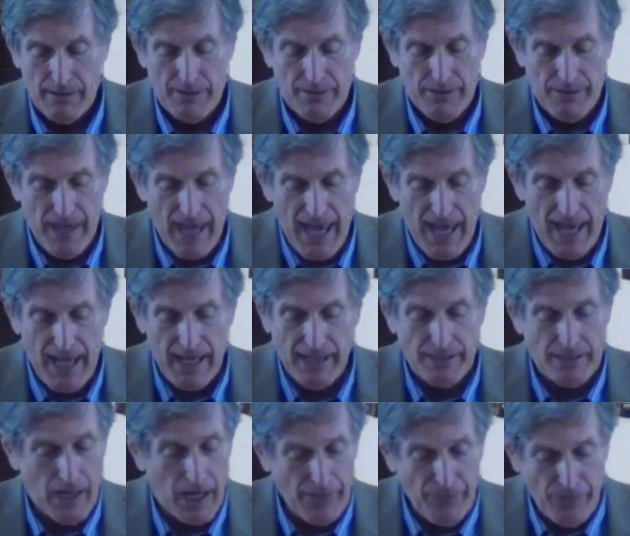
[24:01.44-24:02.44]
They,
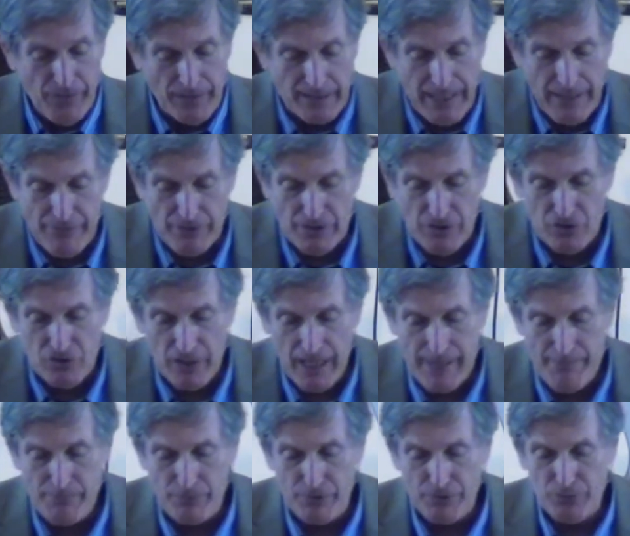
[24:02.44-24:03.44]
not the 11
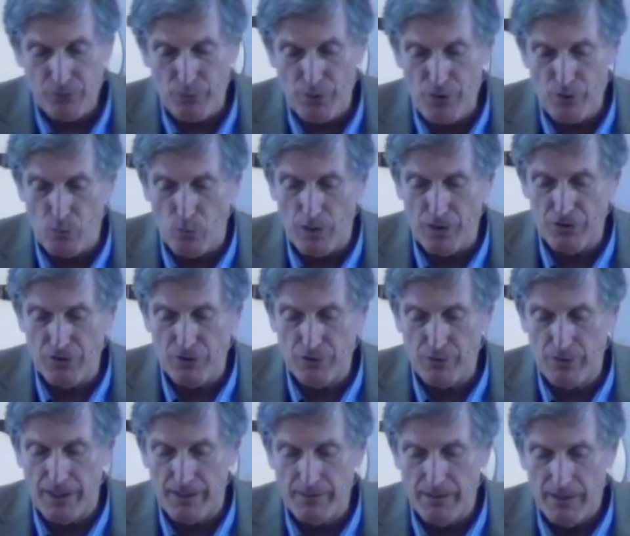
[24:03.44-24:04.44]
disciples, were the ones
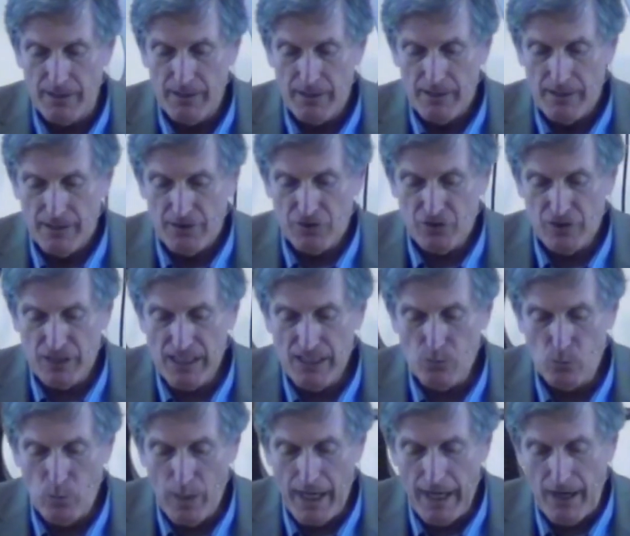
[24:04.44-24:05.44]
who had
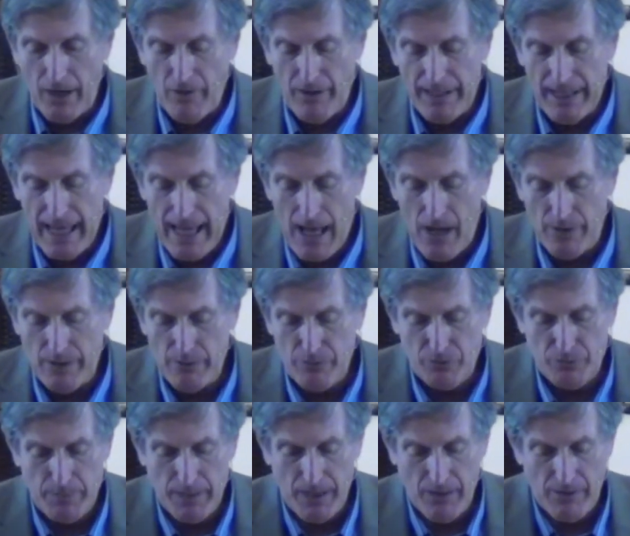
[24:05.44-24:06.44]
seen where and how he
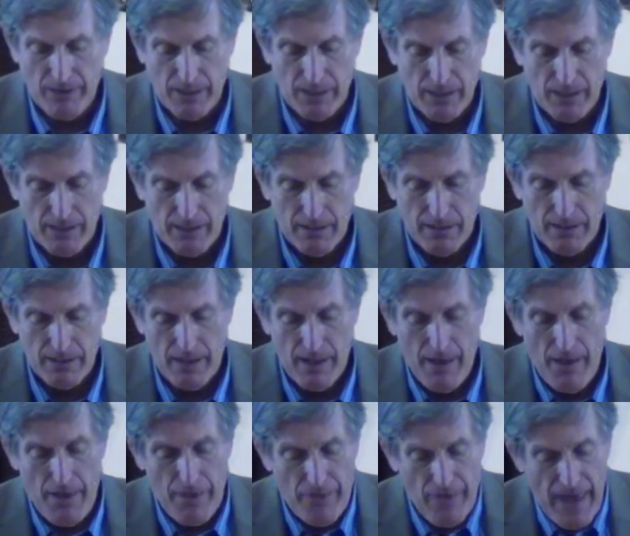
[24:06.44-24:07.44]
was buried.
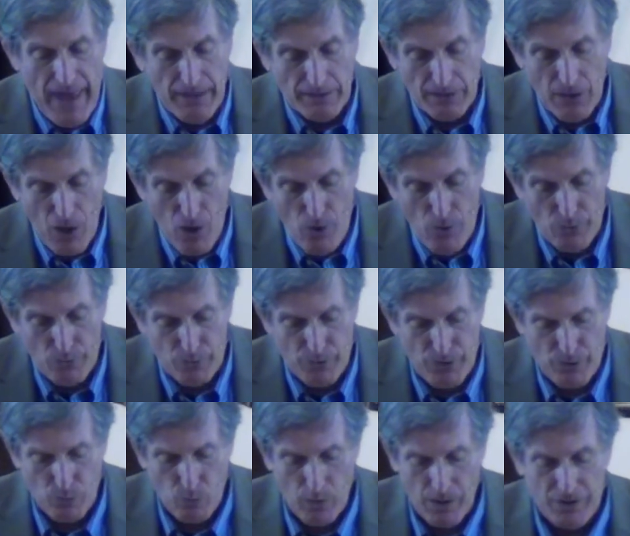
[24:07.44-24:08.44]
They alone were
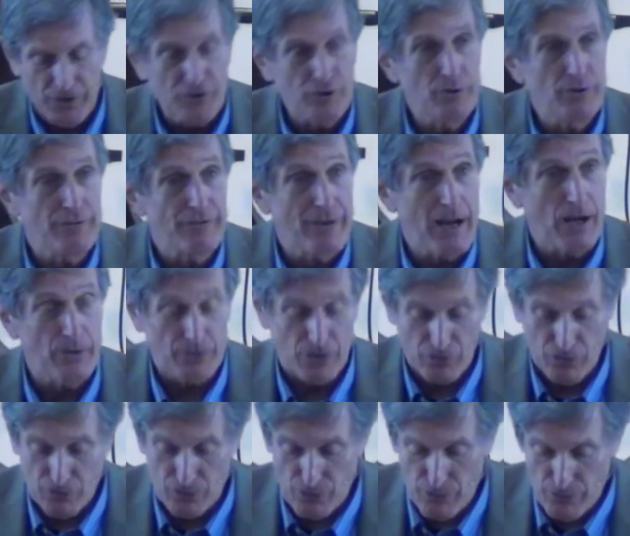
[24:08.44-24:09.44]
the ones who had found
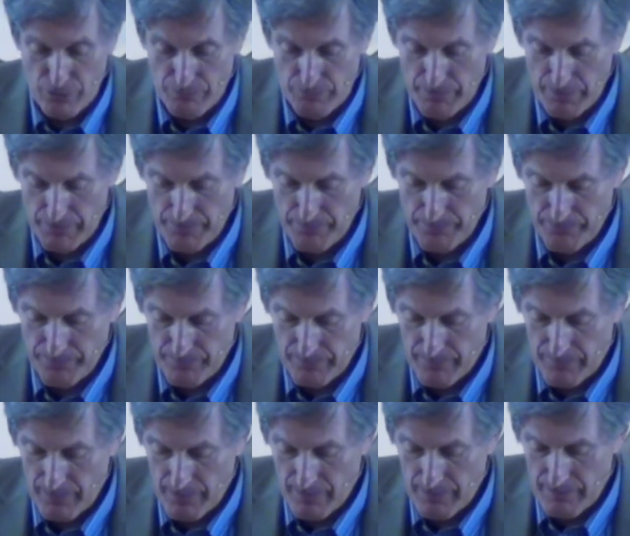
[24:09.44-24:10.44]
his tomb
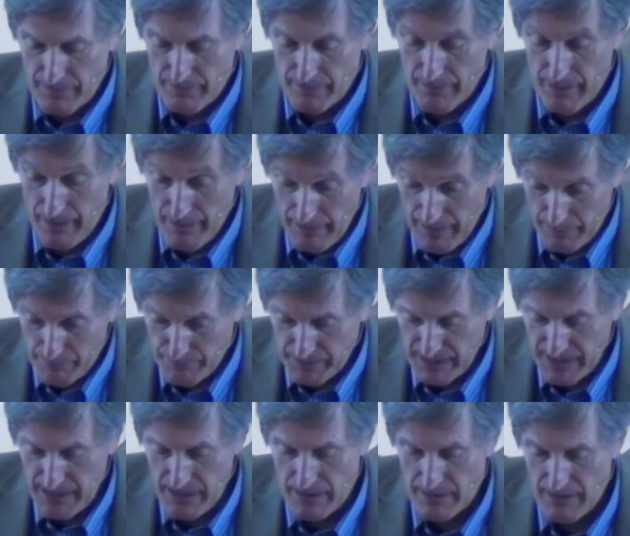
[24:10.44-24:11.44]

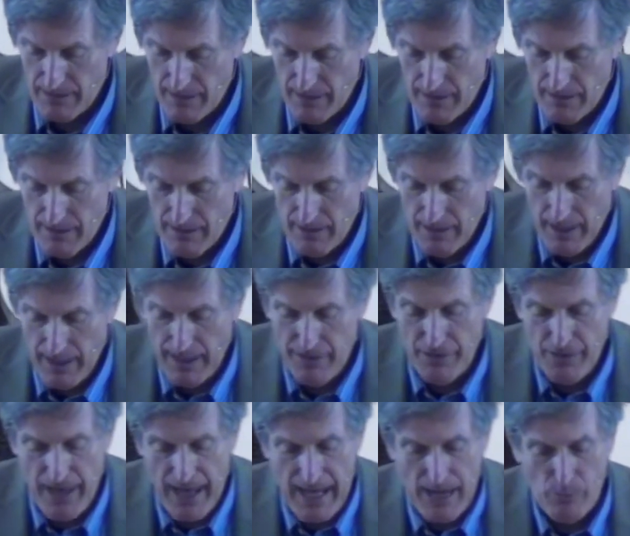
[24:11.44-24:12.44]
empty.
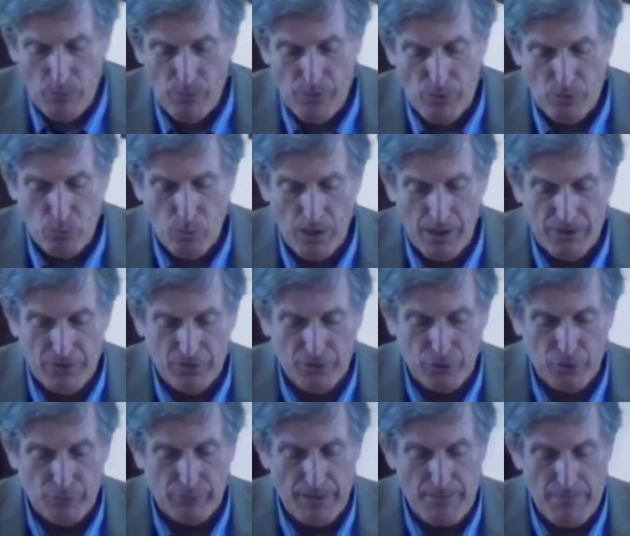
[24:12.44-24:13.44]
And they were the ones
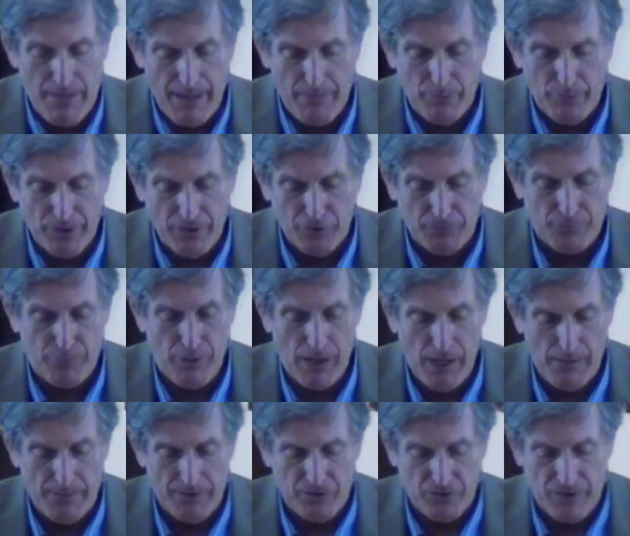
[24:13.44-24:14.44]
who remembered his
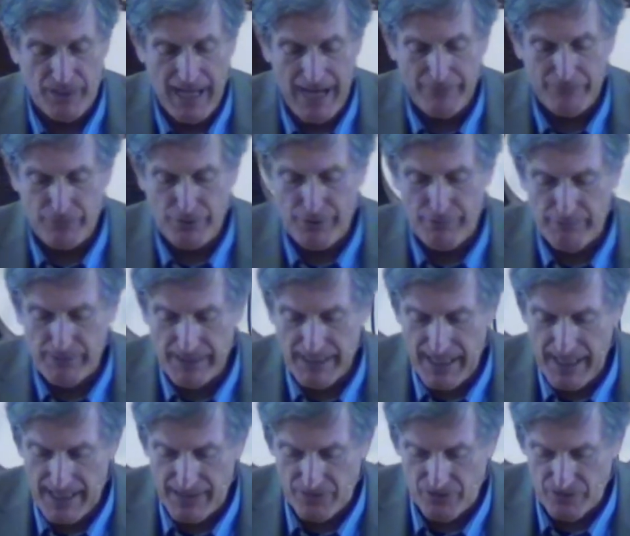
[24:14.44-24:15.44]
promise that after 3
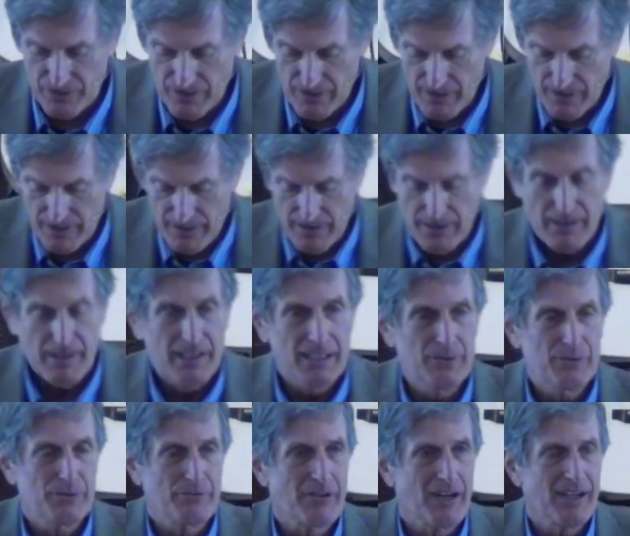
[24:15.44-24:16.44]
days,
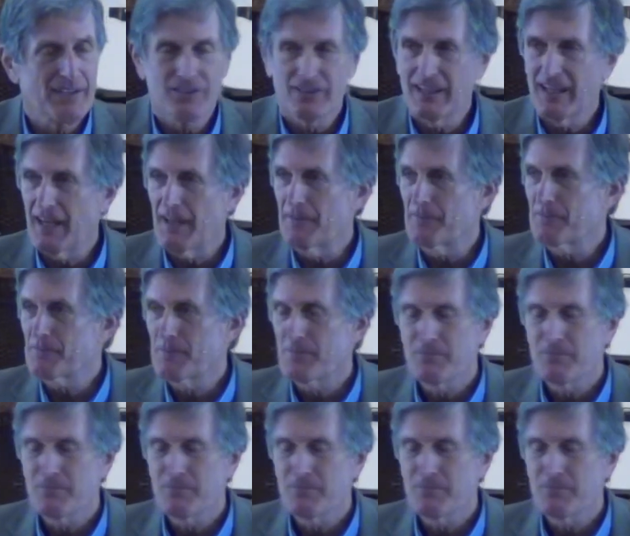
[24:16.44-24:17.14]
he would rise again.